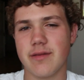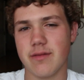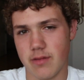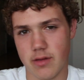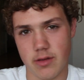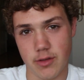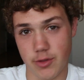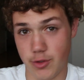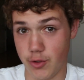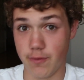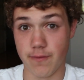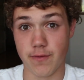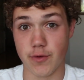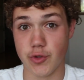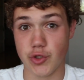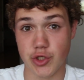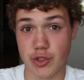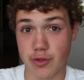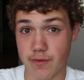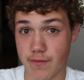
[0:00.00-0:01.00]
a new
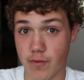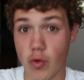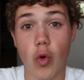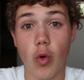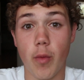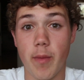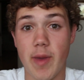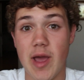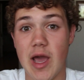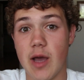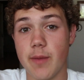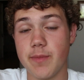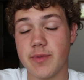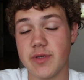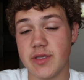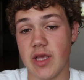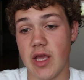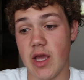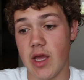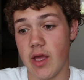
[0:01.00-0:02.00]
version of Google
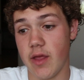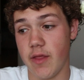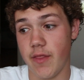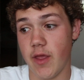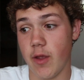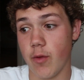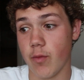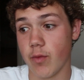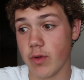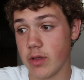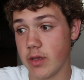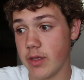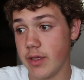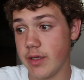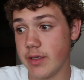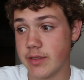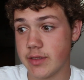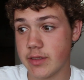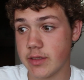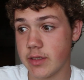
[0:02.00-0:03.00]
Maps and they
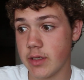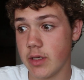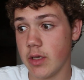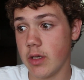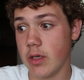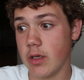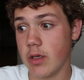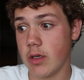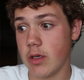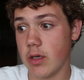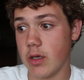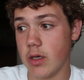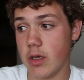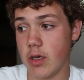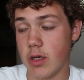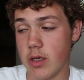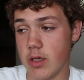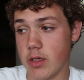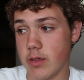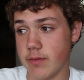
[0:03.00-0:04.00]
released
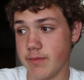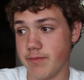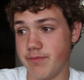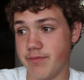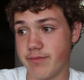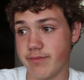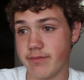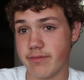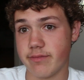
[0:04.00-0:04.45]
uh,